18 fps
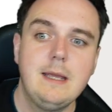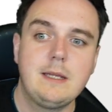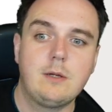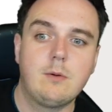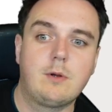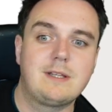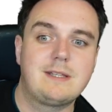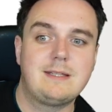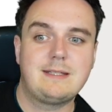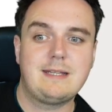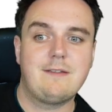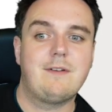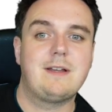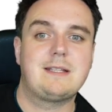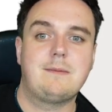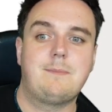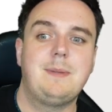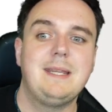you want to save it
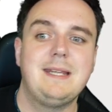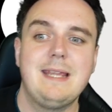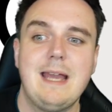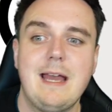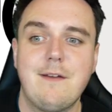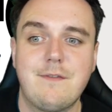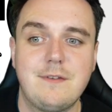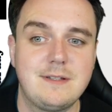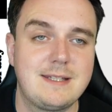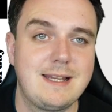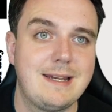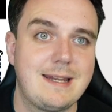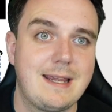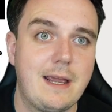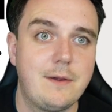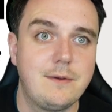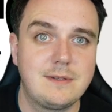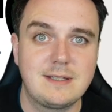as a PDF and send
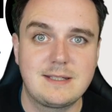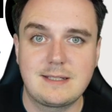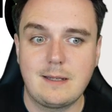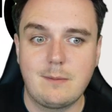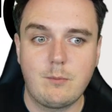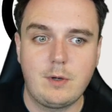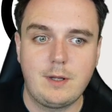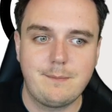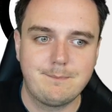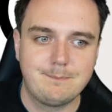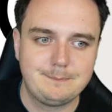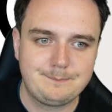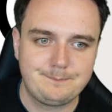it out to someone.